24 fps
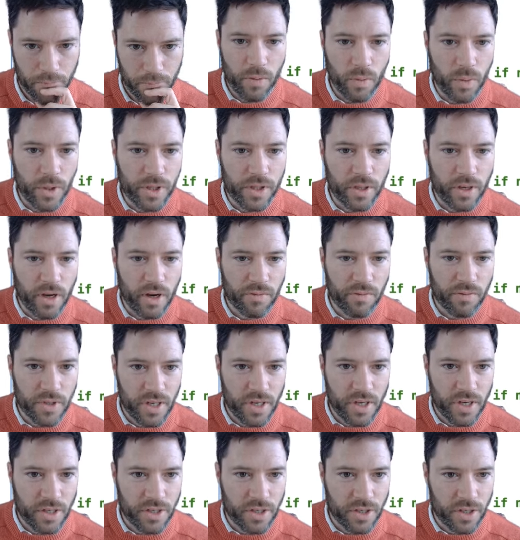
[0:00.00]
With the
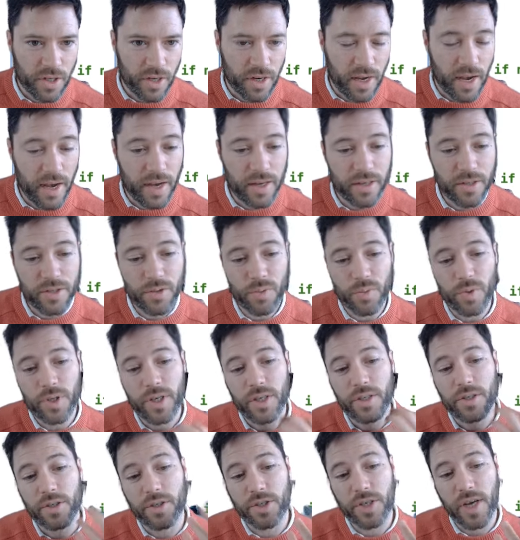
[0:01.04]
conversation in hand, we
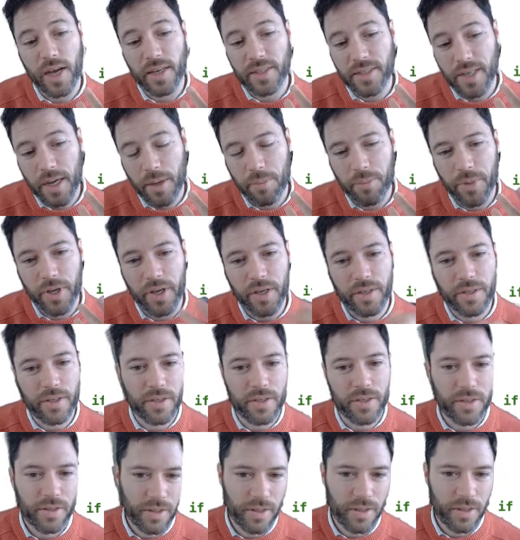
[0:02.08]
need to chat template
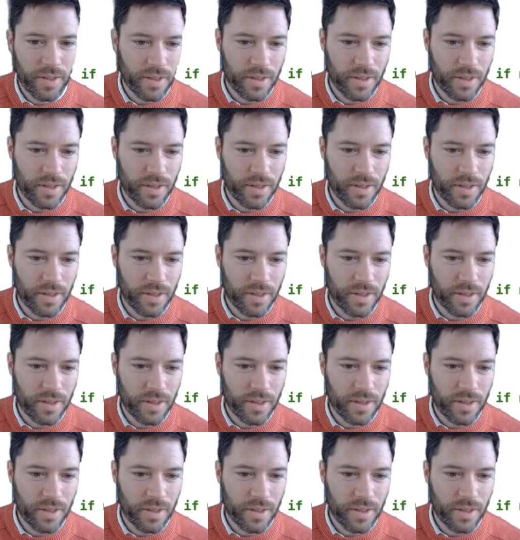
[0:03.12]
it.